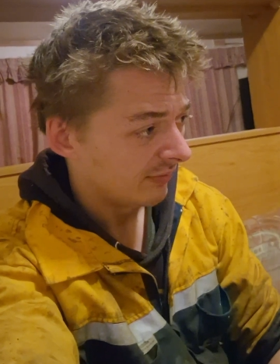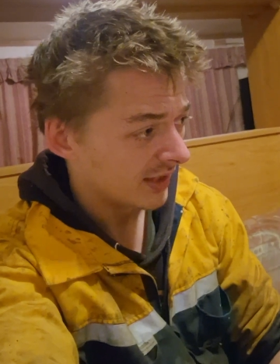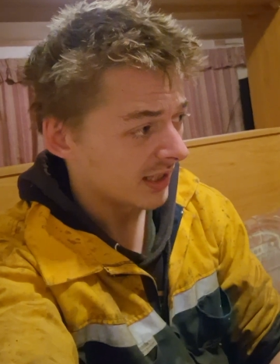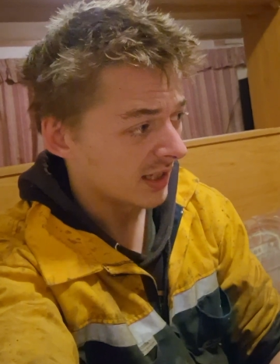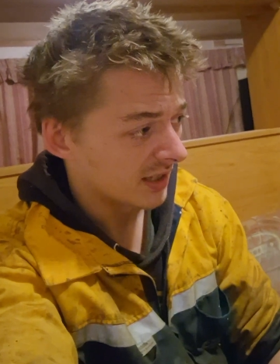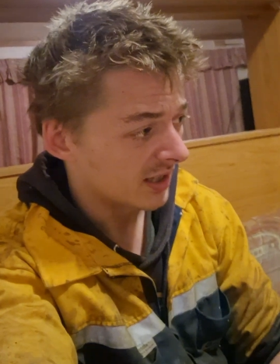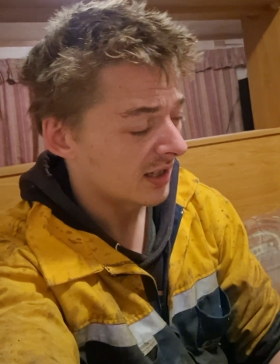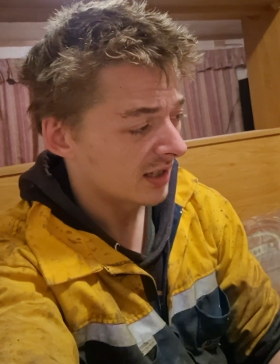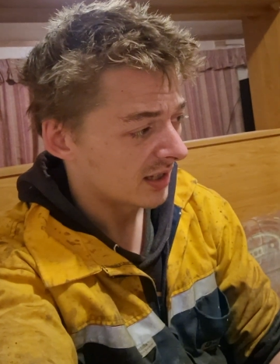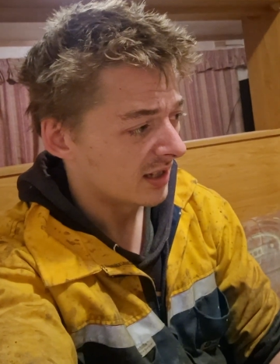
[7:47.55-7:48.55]
This
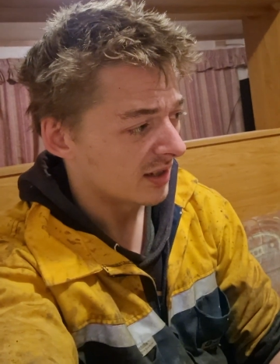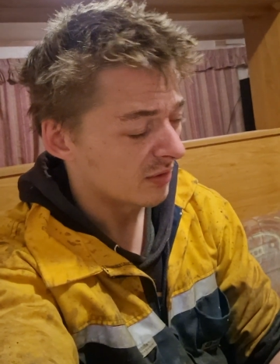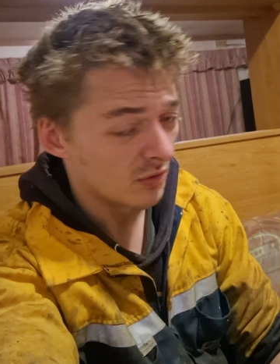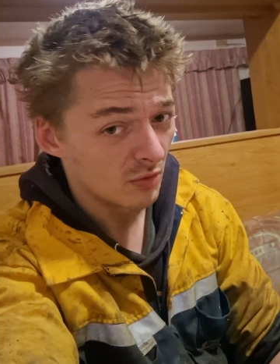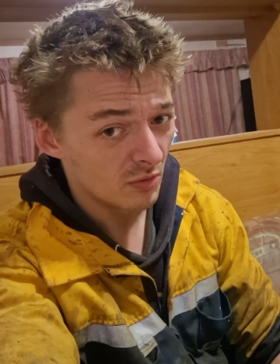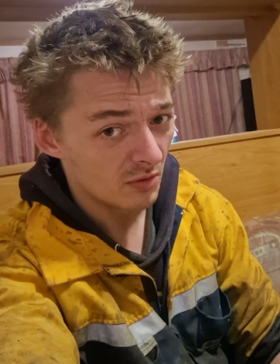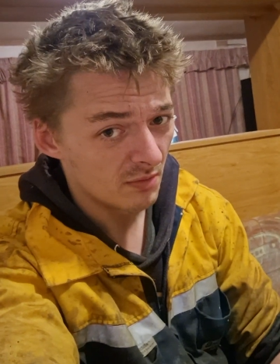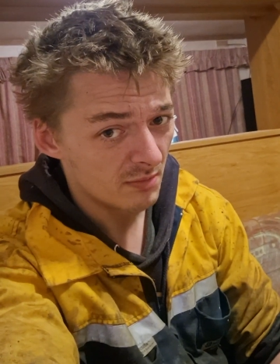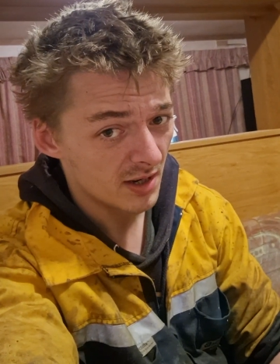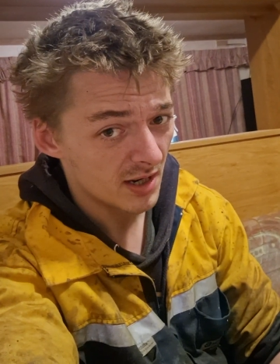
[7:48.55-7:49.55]
is all
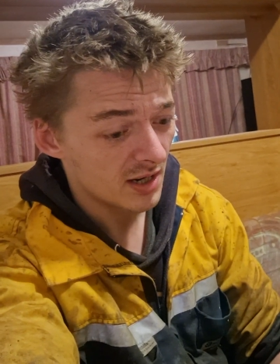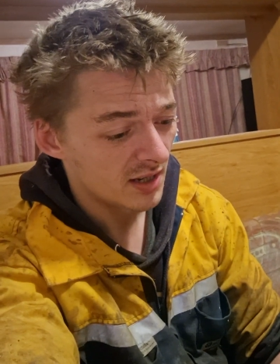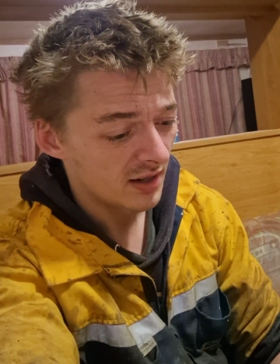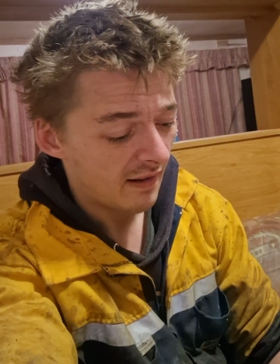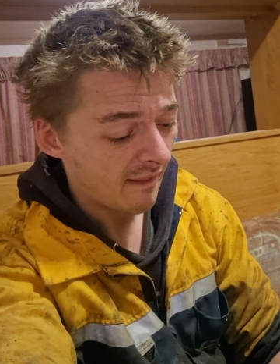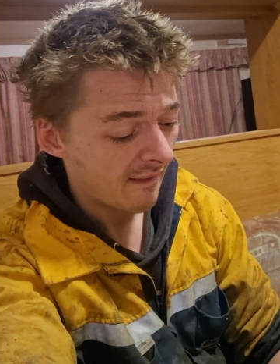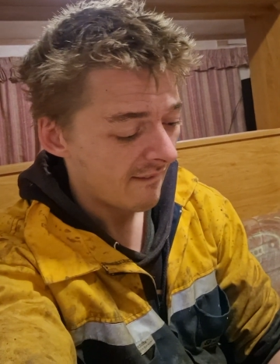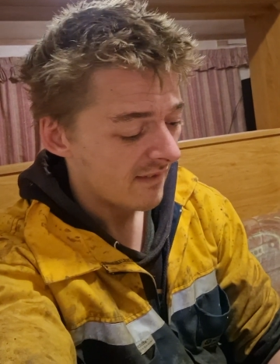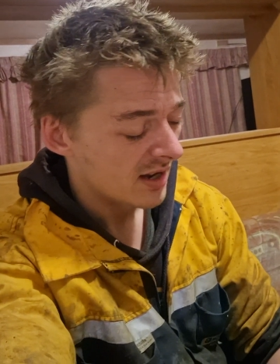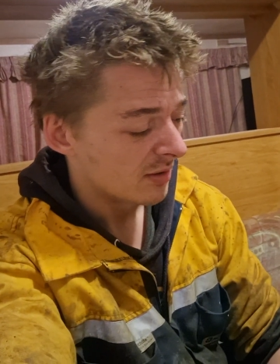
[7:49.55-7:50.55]
me.
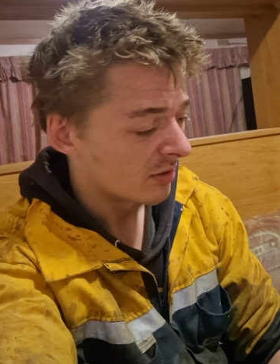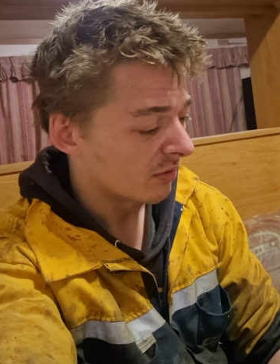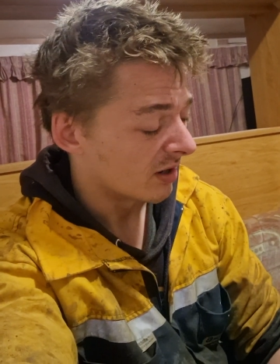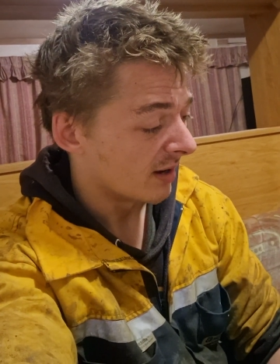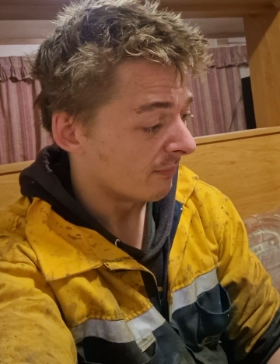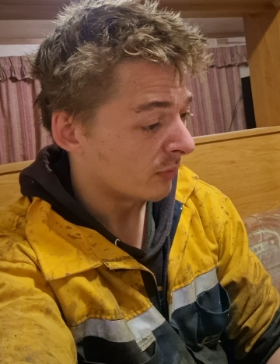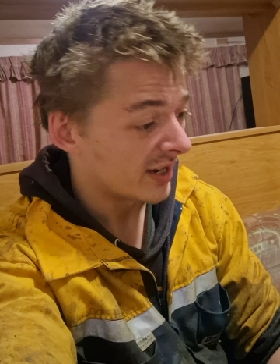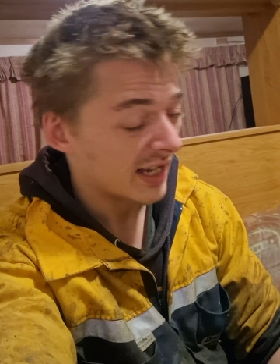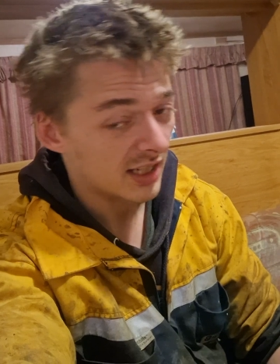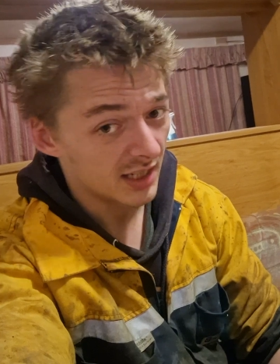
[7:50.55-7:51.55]
Or
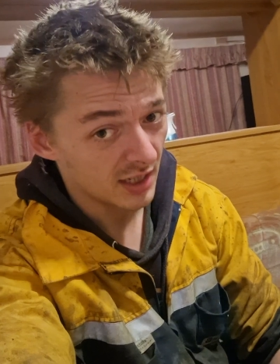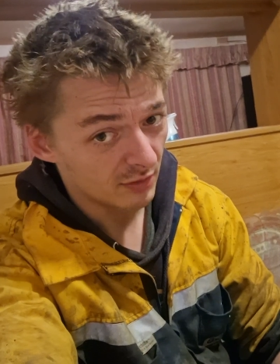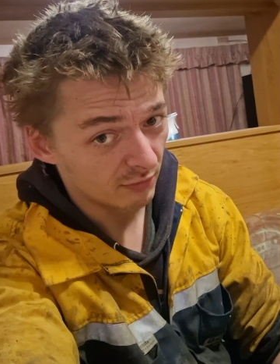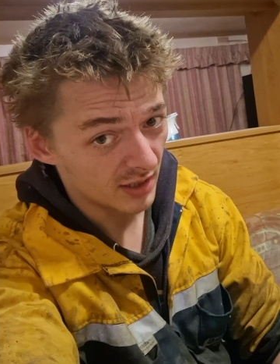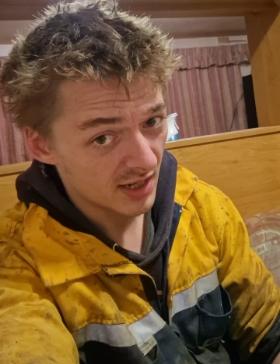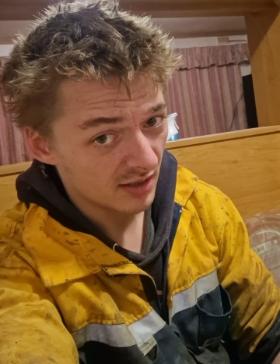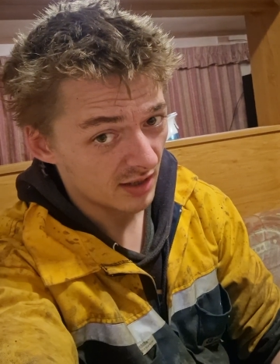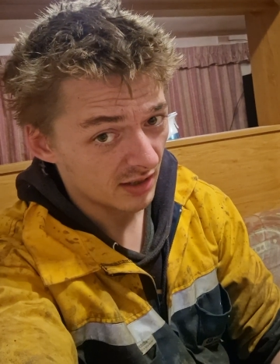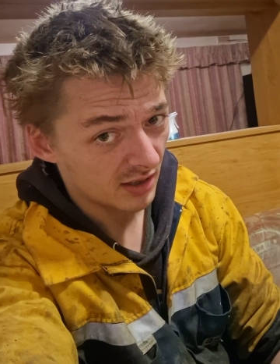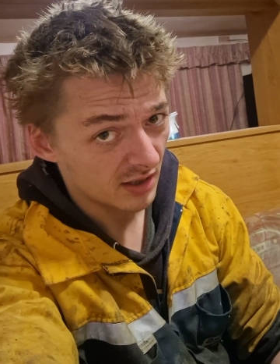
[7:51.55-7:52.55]
NASA did release
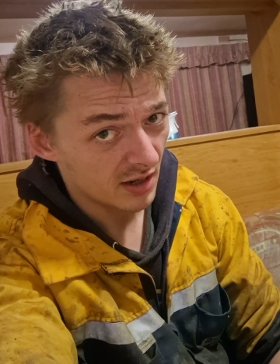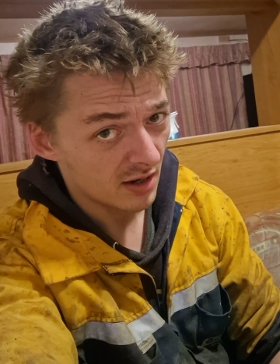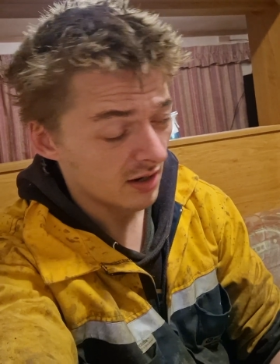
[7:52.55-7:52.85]
this